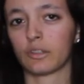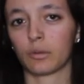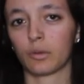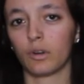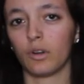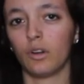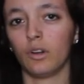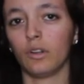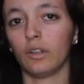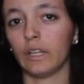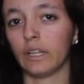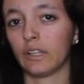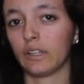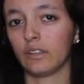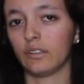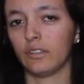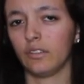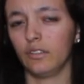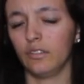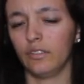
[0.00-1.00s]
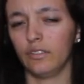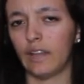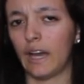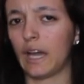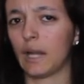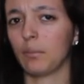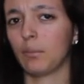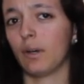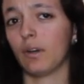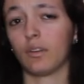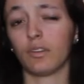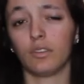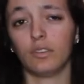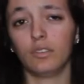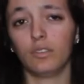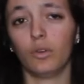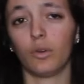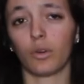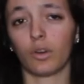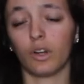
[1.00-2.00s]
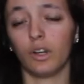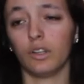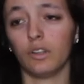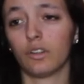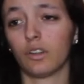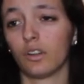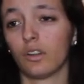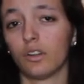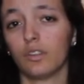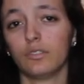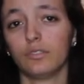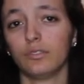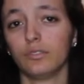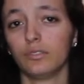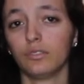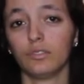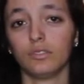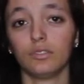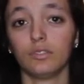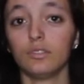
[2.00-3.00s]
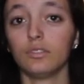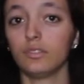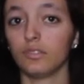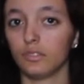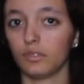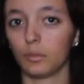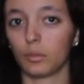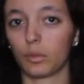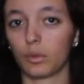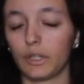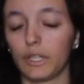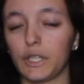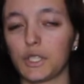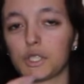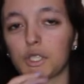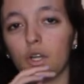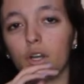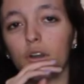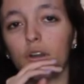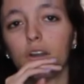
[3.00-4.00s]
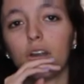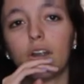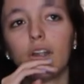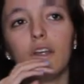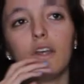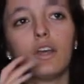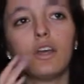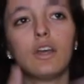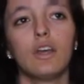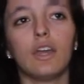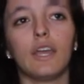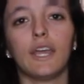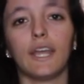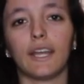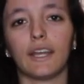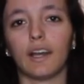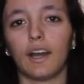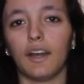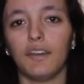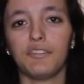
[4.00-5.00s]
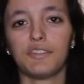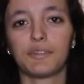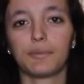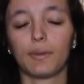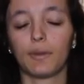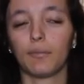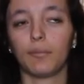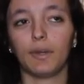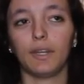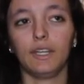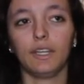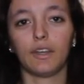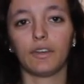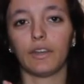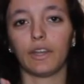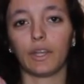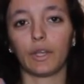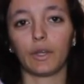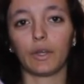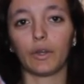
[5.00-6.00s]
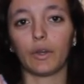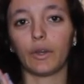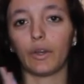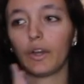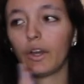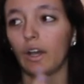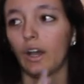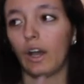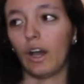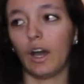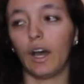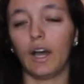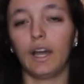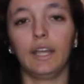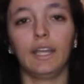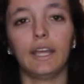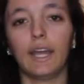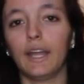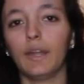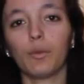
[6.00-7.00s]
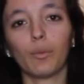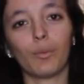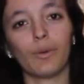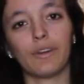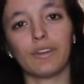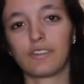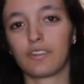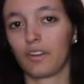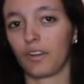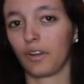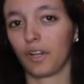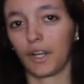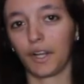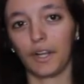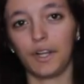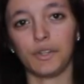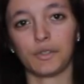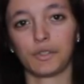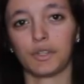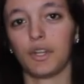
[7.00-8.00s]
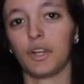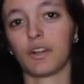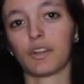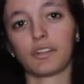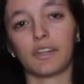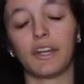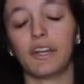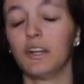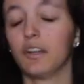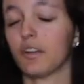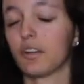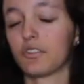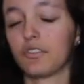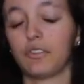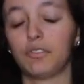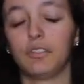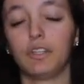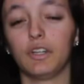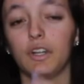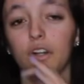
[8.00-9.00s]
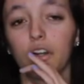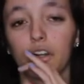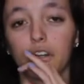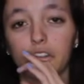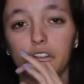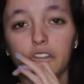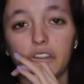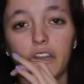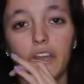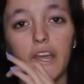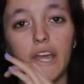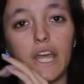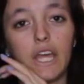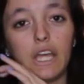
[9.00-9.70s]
They were all like that amount or under, pretty sure. And I've spent money on like high-end ones that are like $100, $90, $50.